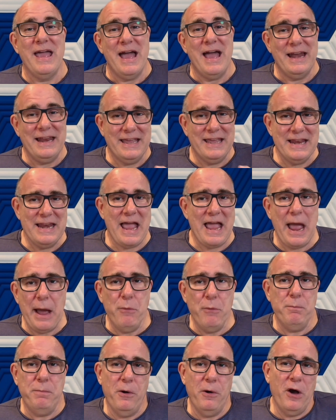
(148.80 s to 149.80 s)
and it can
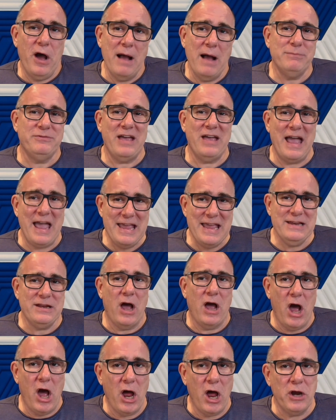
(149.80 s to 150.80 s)
output up to eight
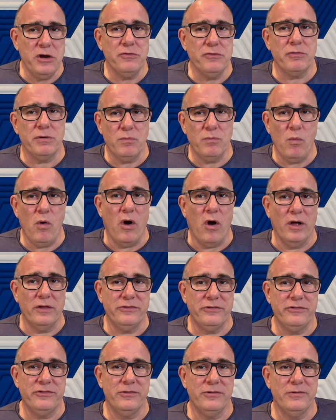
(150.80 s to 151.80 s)
hundred
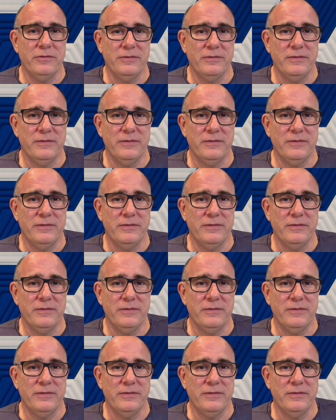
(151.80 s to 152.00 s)
watts.